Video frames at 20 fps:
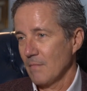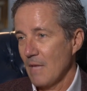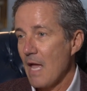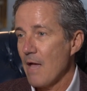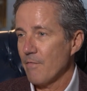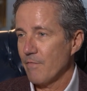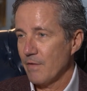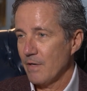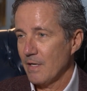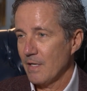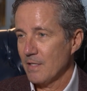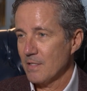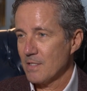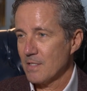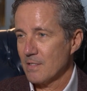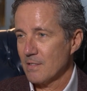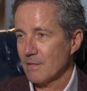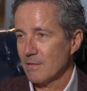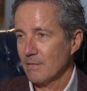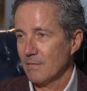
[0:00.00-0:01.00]

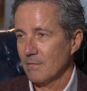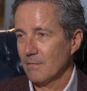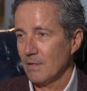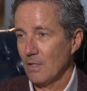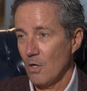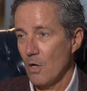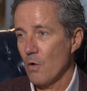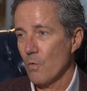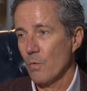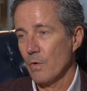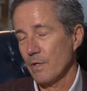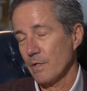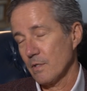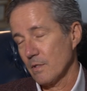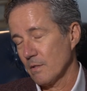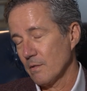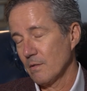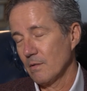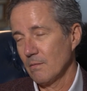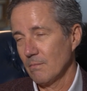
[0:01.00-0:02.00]
evidence, along
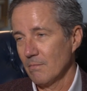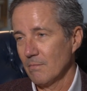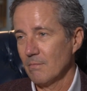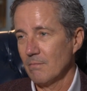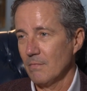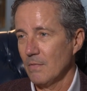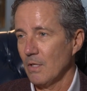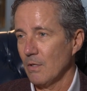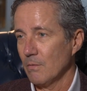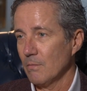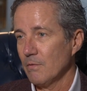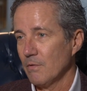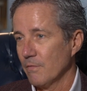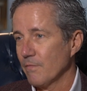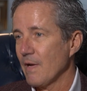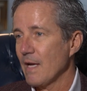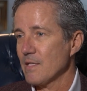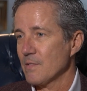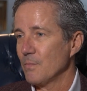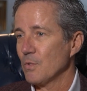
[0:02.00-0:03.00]
with, you know, the
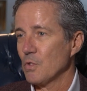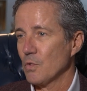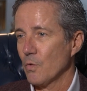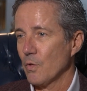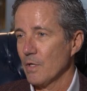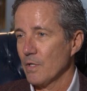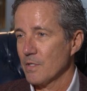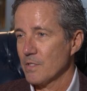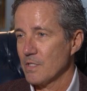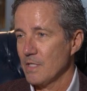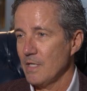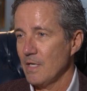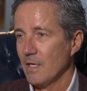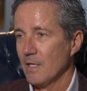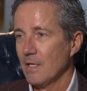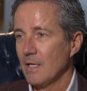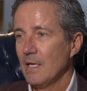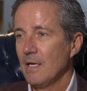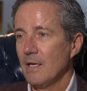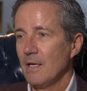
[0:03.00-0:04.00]
vast majority of the
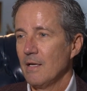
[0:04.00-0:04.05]
Senate,